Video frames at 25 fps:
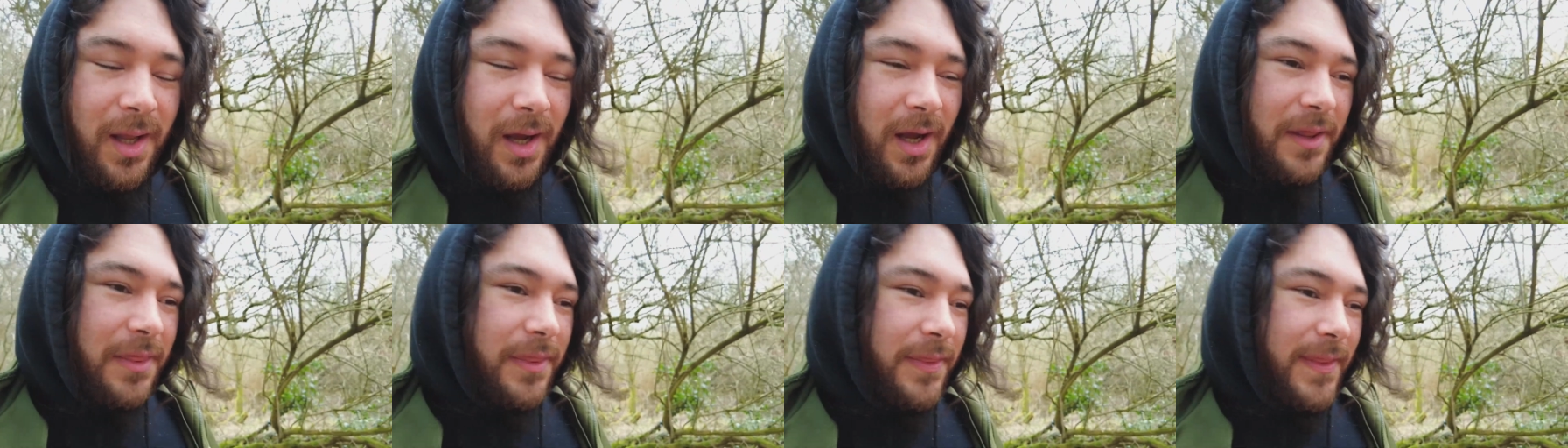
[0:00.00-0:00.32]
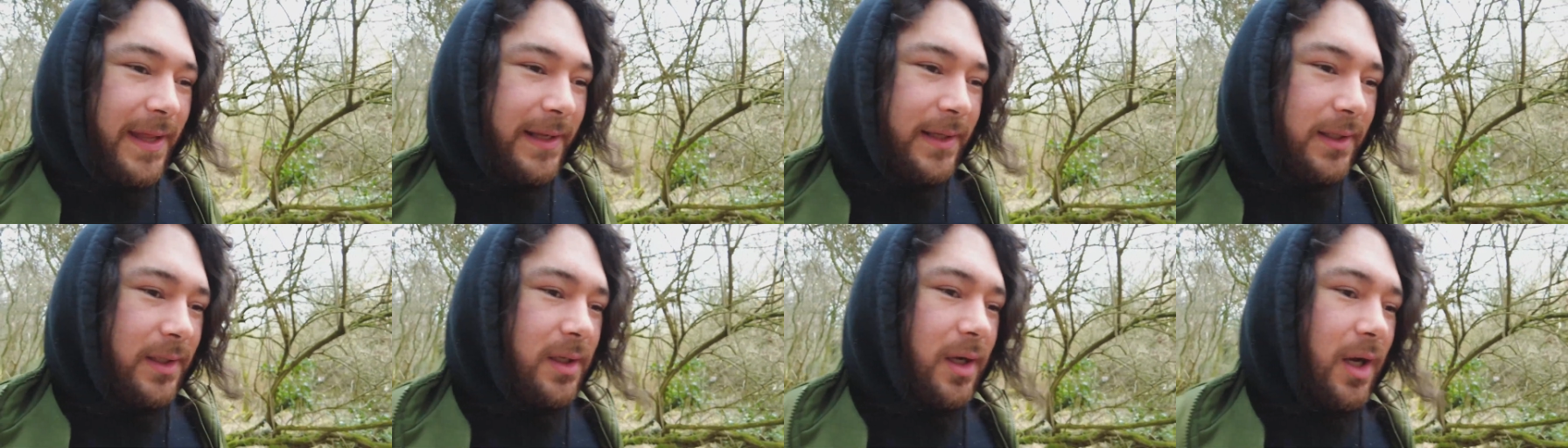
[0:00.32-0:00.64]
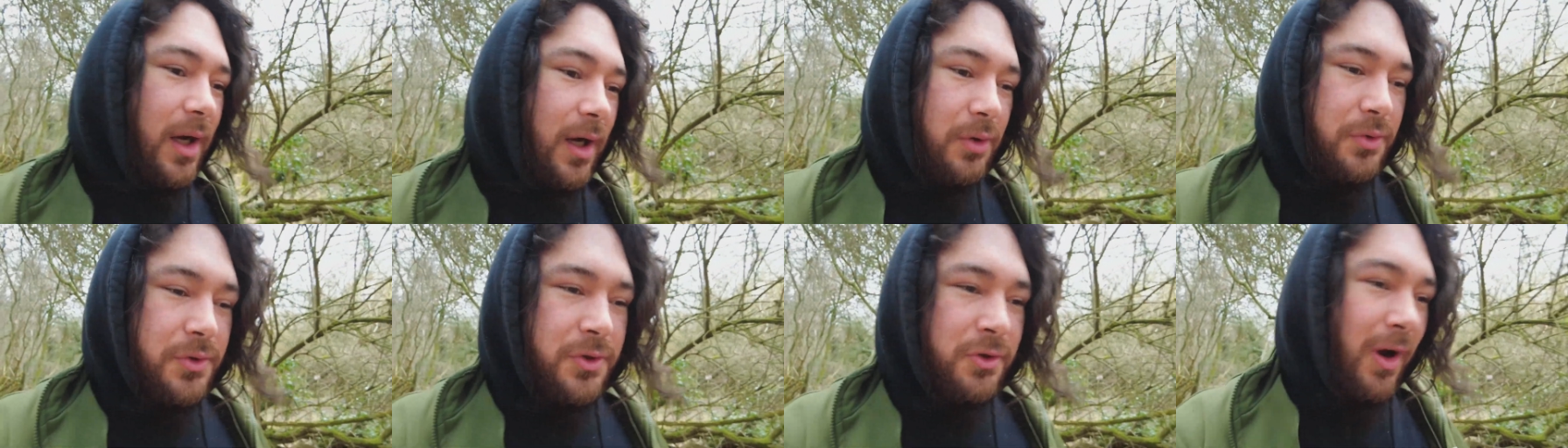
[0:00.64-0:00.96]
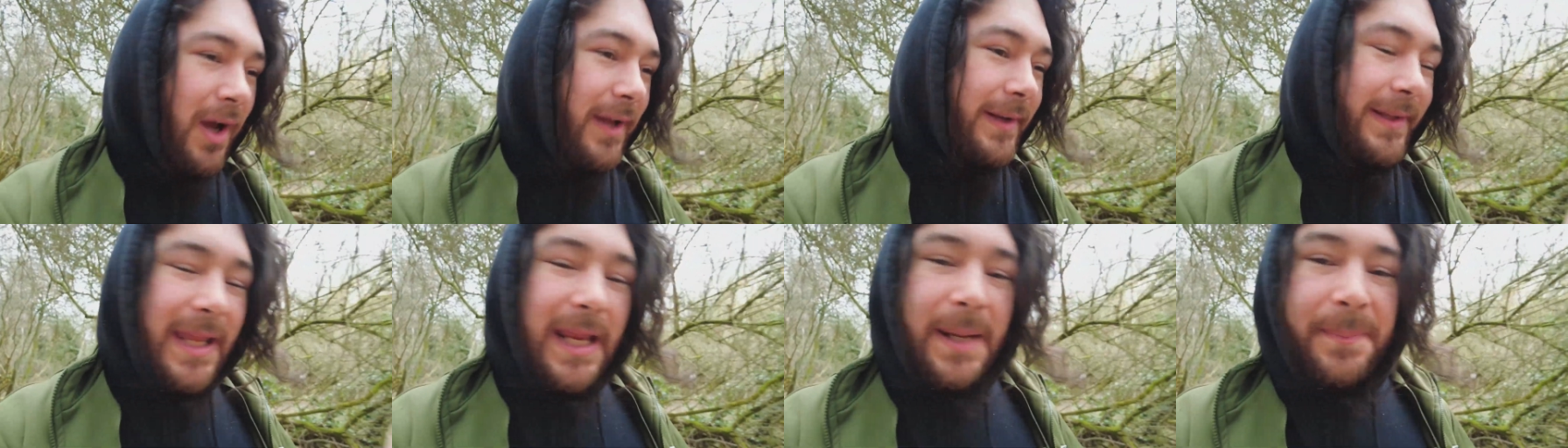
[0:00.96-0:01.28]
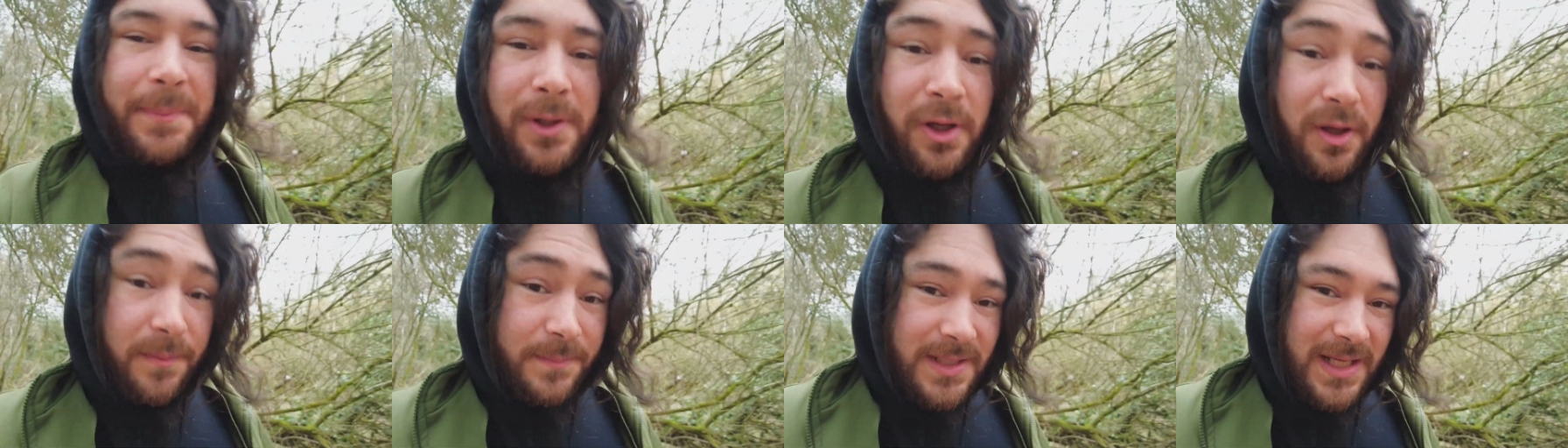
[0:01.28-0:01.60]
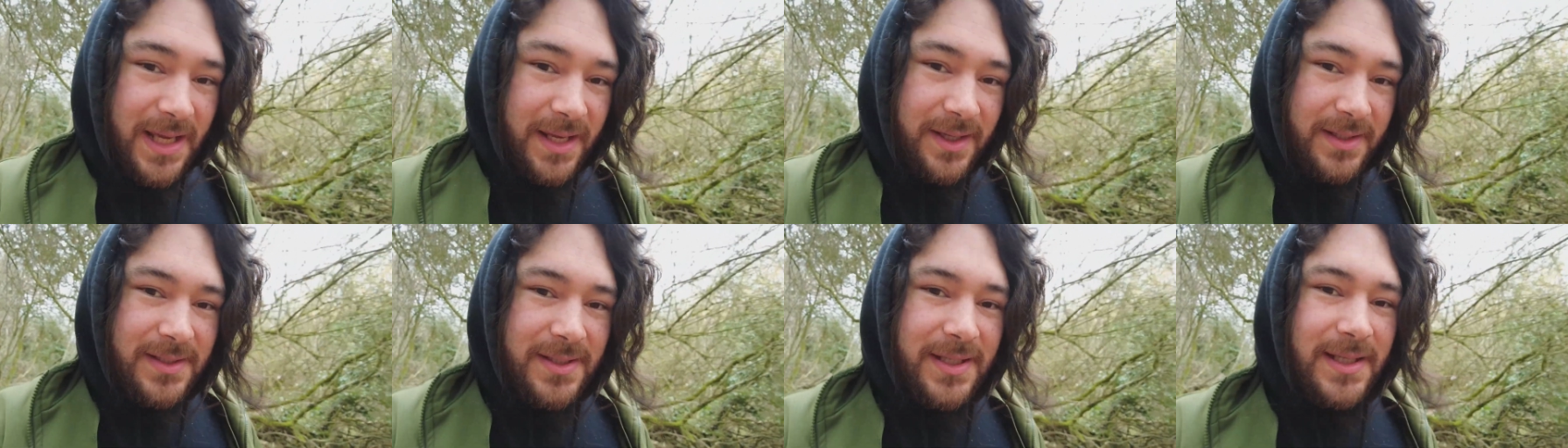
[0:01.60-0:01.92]
I think I'll try and keep you
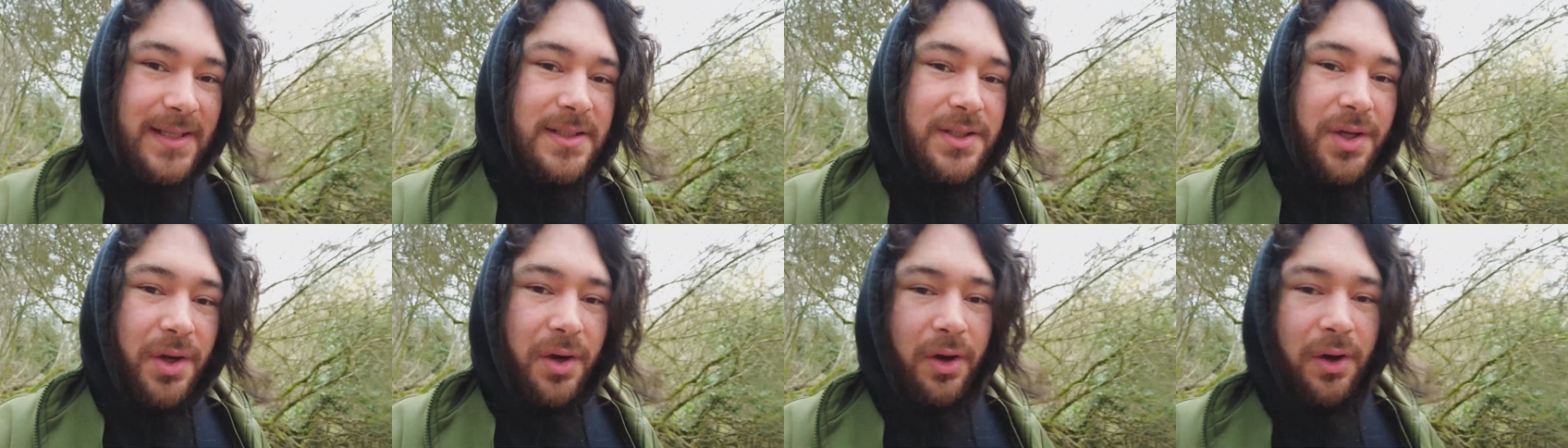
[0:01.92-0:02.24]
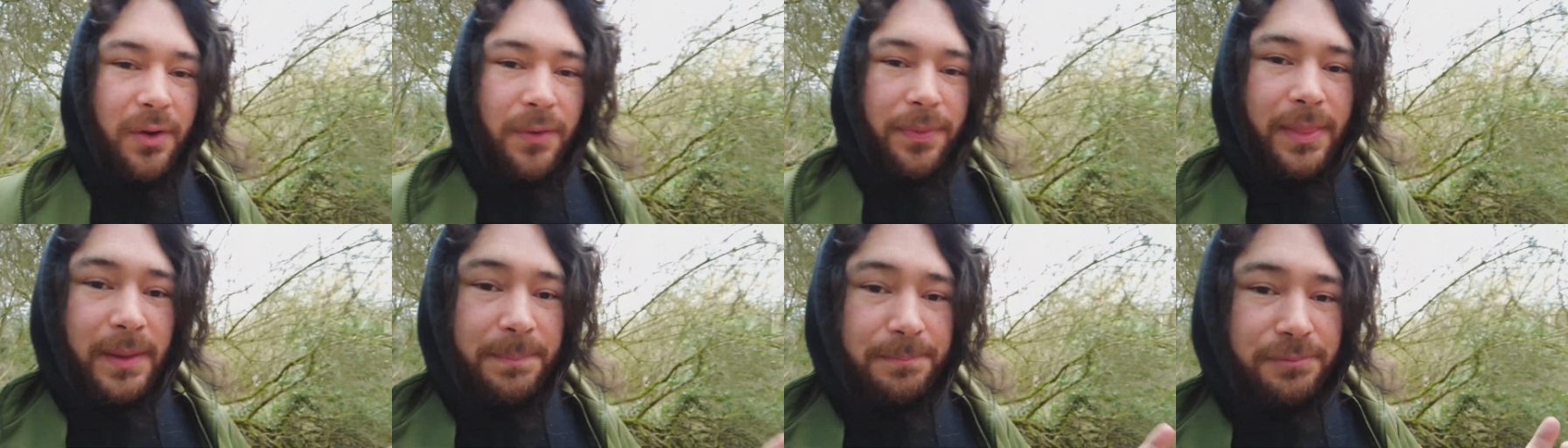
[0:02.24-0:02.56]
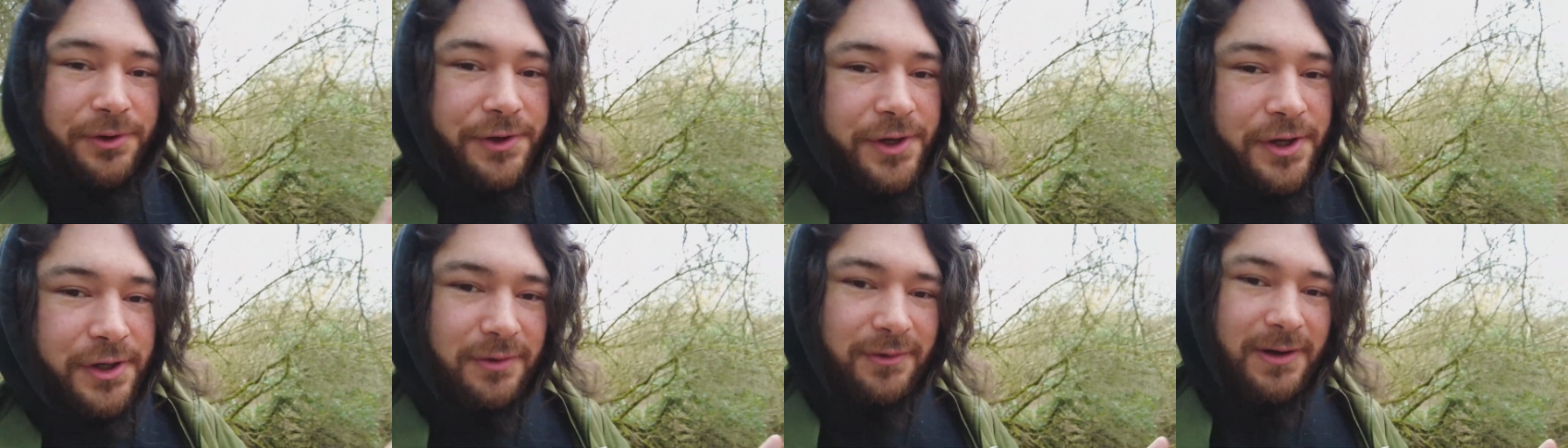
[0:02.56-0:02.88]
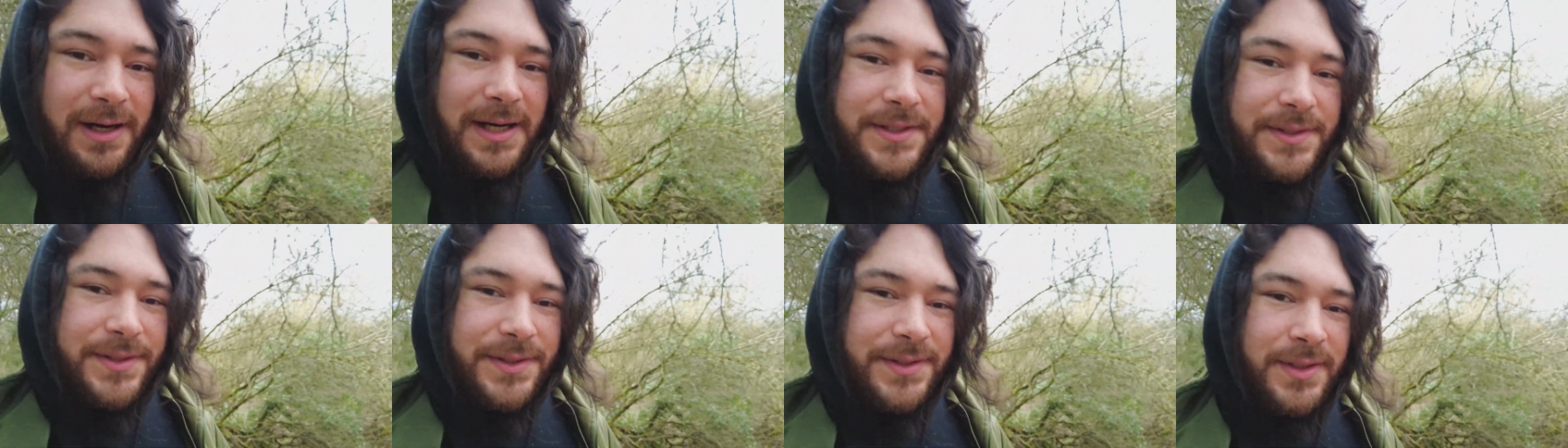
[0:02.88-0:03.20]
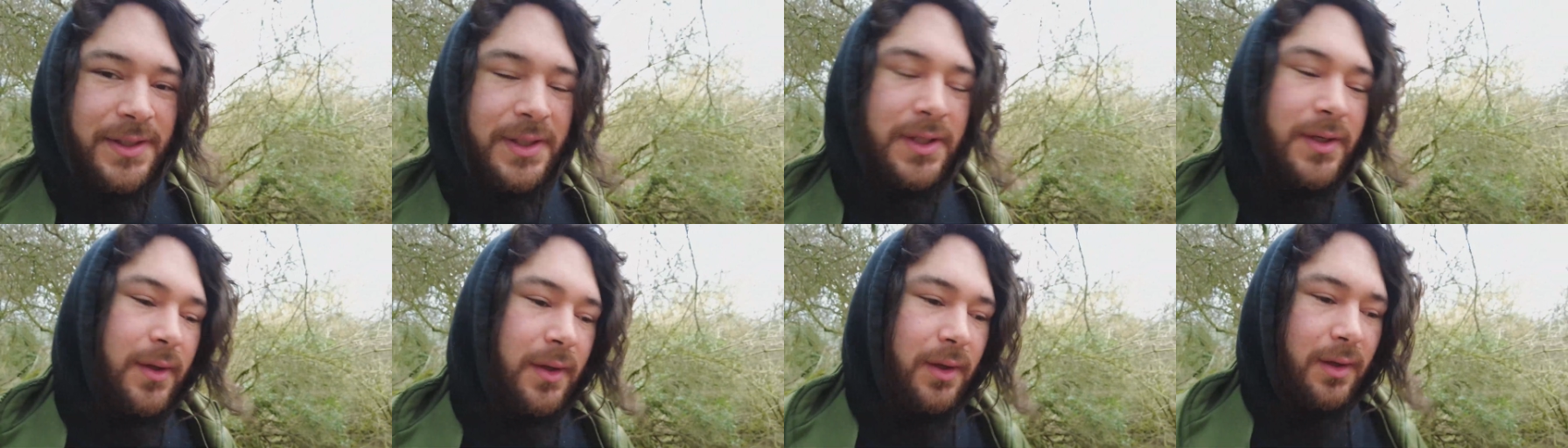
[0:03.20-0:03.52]
updated on the progress